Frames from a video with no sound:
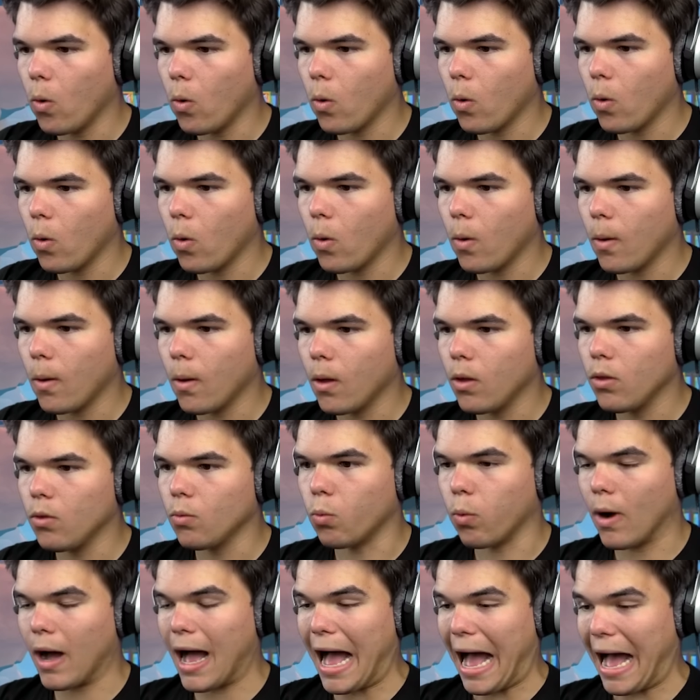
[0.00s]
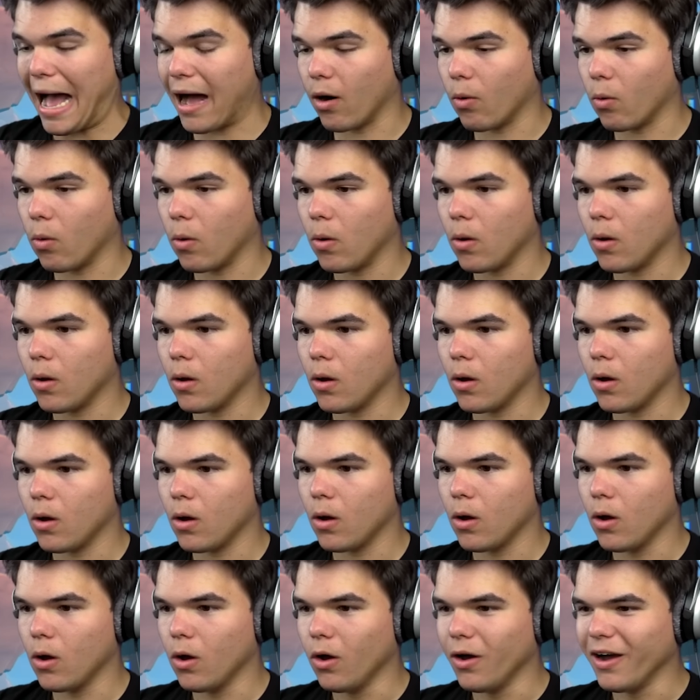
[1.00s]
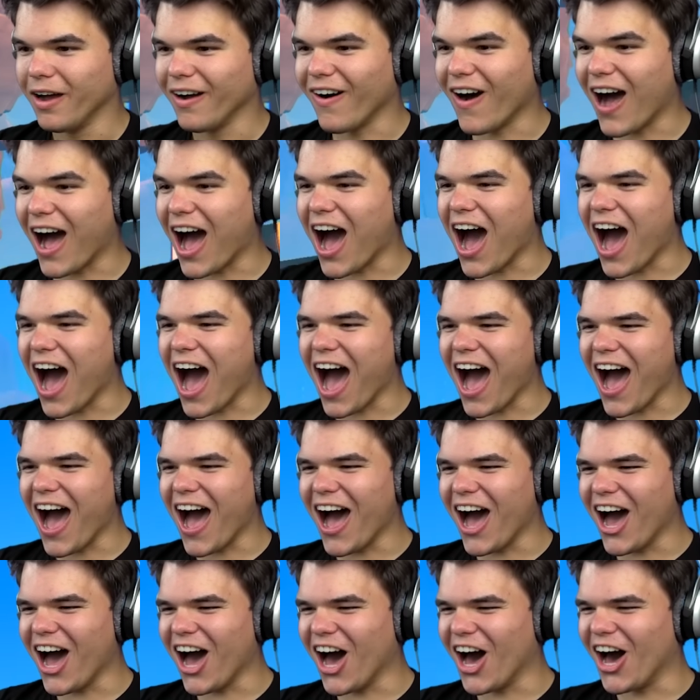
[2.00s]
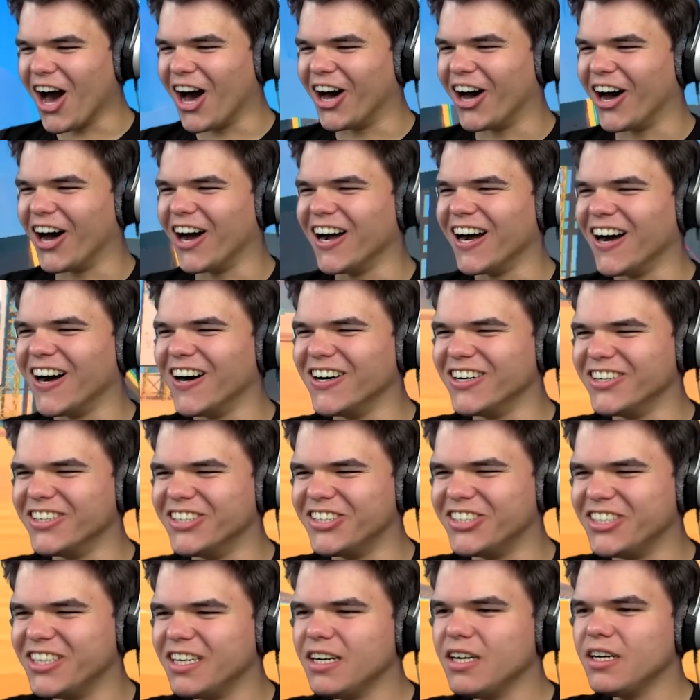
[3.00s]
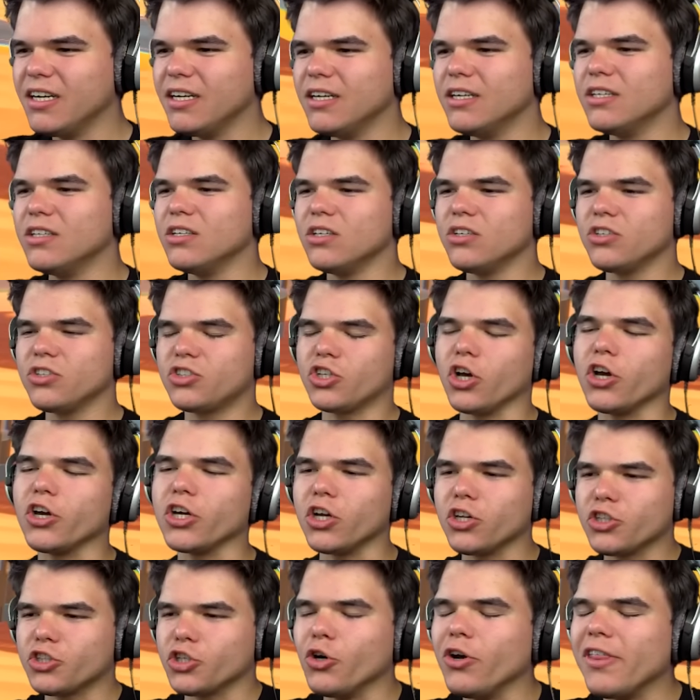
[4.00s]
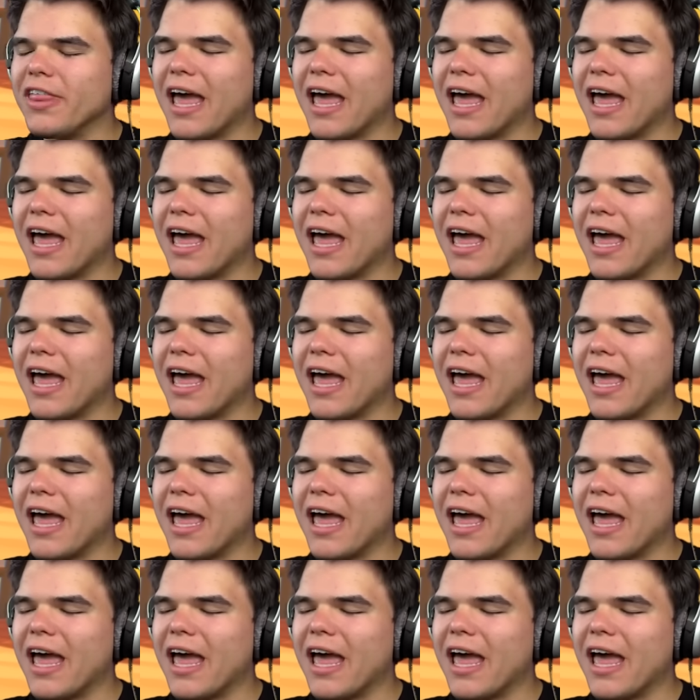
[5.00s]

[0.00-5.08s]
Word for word: in. Wow. Oh. That is cool. So you'll do